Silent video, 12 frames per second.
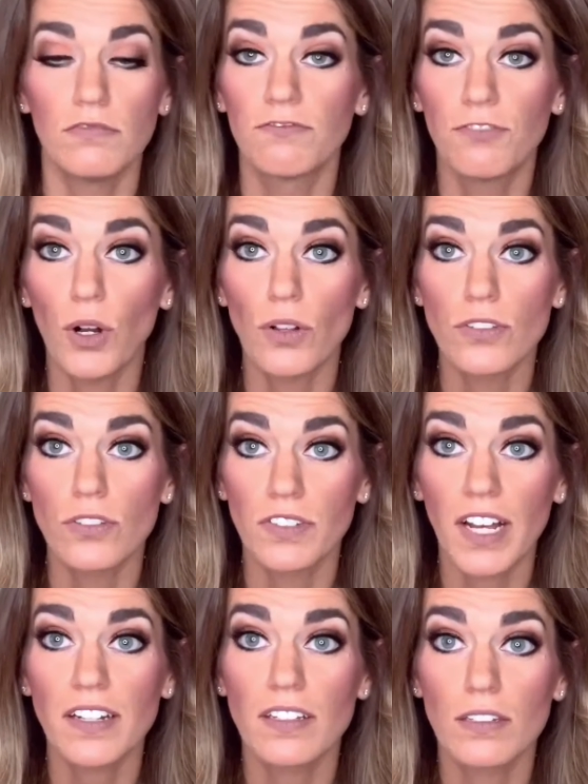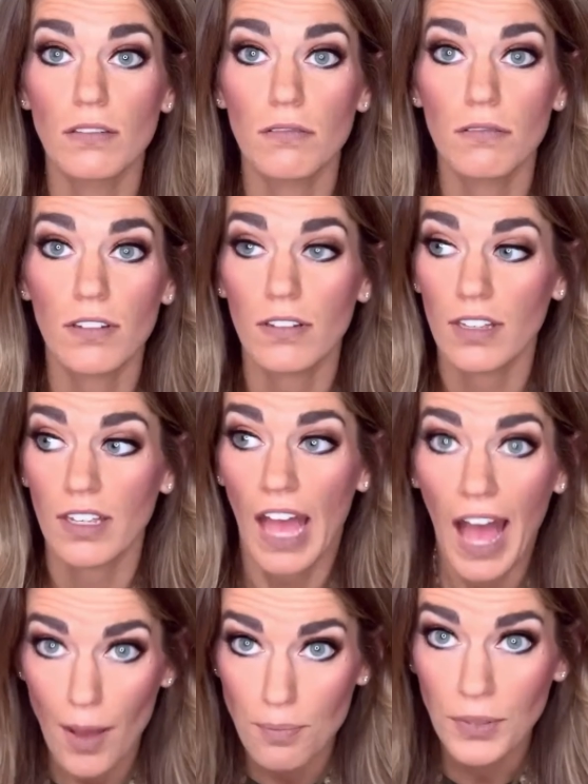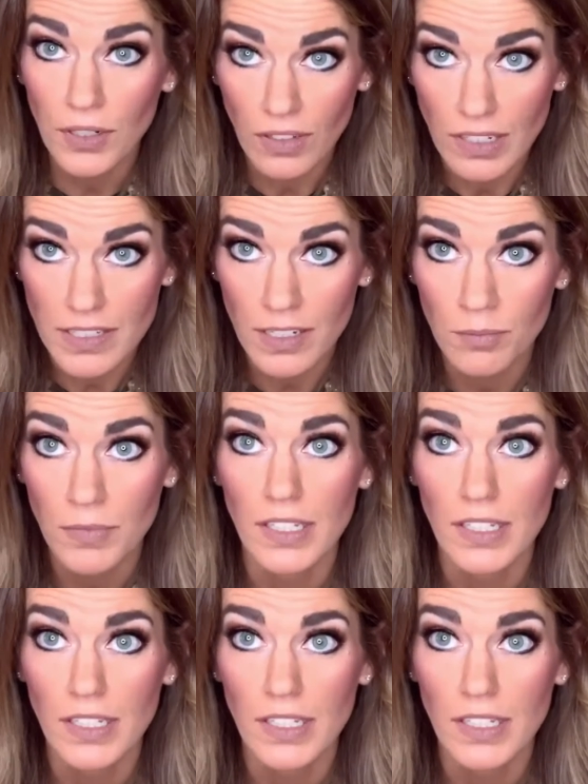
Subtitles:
False. That is capitalism.